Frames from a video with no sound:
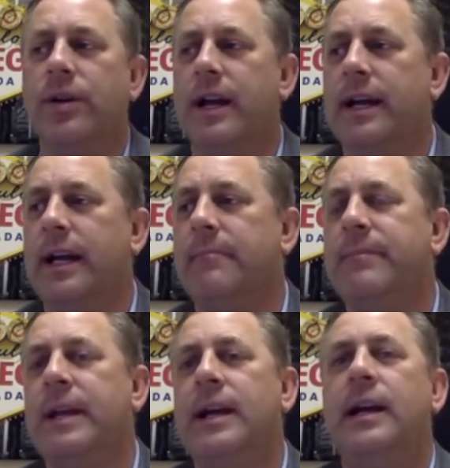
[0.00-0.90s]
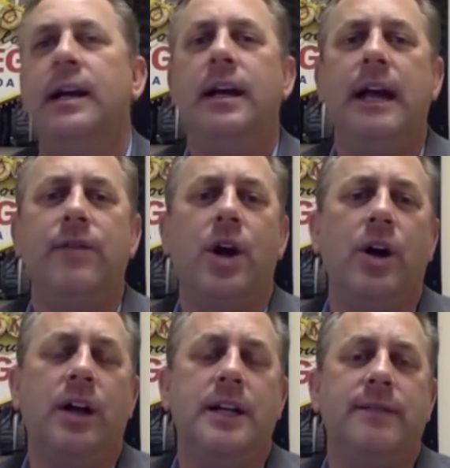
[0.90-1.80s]
Nugget. If you go to
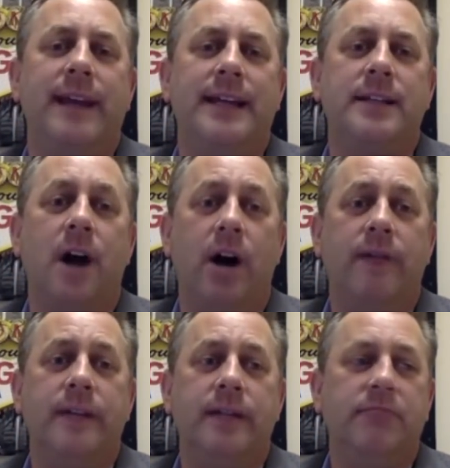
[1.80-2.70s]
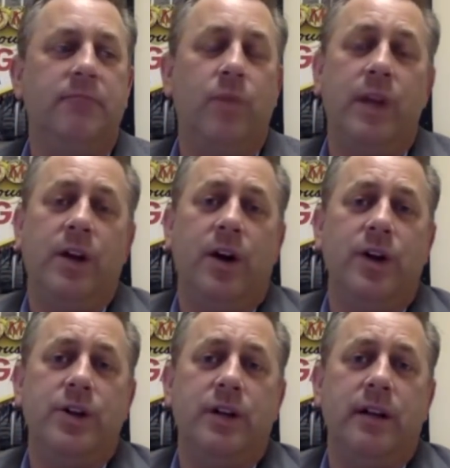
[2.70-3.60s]
Las Vegas often, we
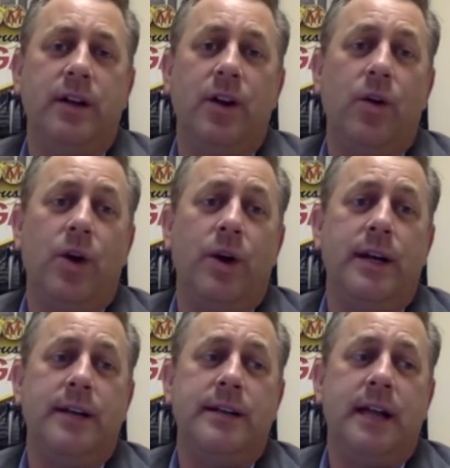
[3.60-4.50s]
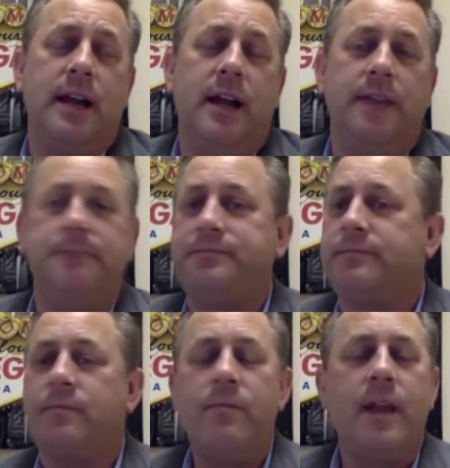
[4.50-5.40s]
encourage you, and you don't go to downtown a lot,
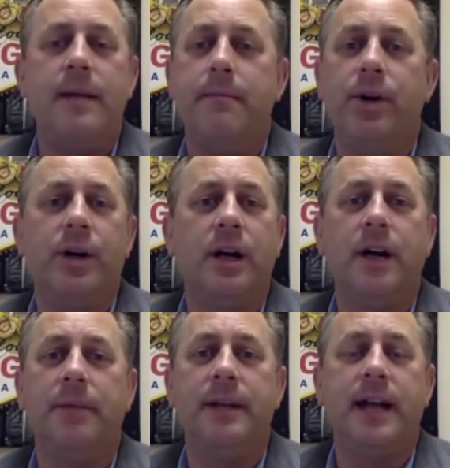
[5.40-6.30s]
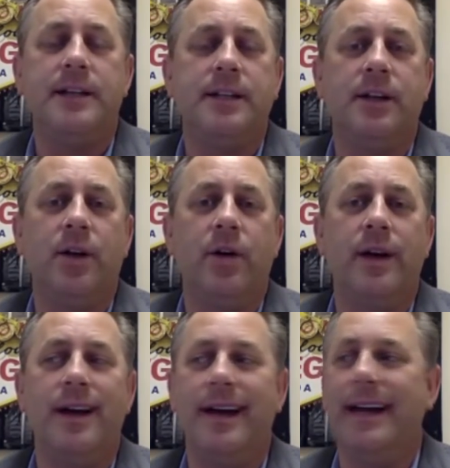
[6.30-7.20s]
book a couple of nights at the Golden
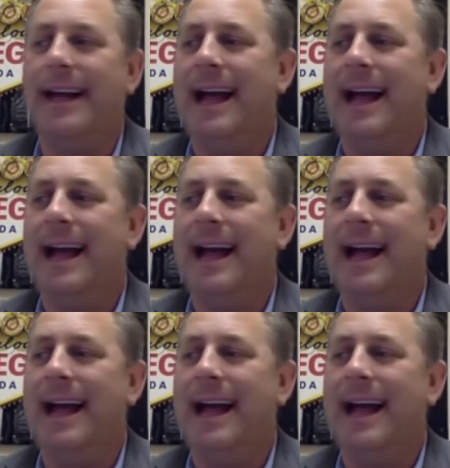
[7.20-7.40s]
Nugget.